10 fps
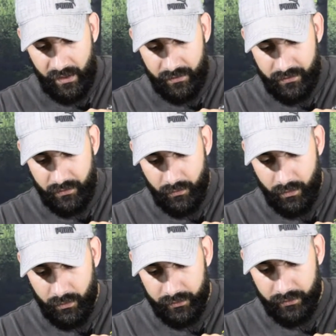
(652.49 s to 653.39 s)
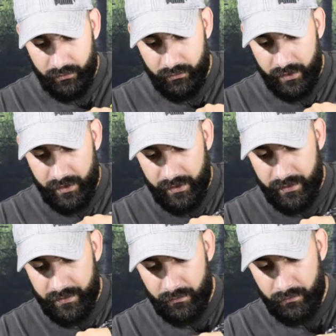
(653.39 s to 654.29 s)
So what we'll do
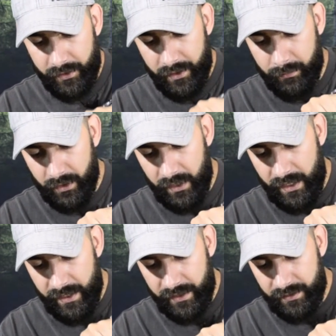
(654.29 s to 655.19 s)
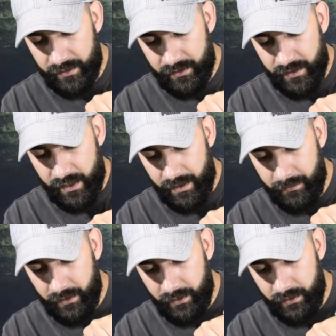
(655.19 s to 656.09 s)
is reapply to the top
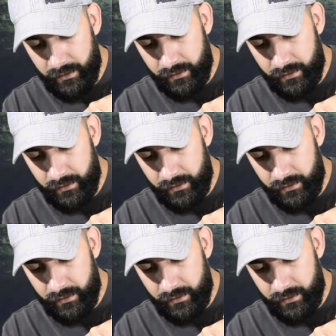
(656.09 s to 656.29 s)
here.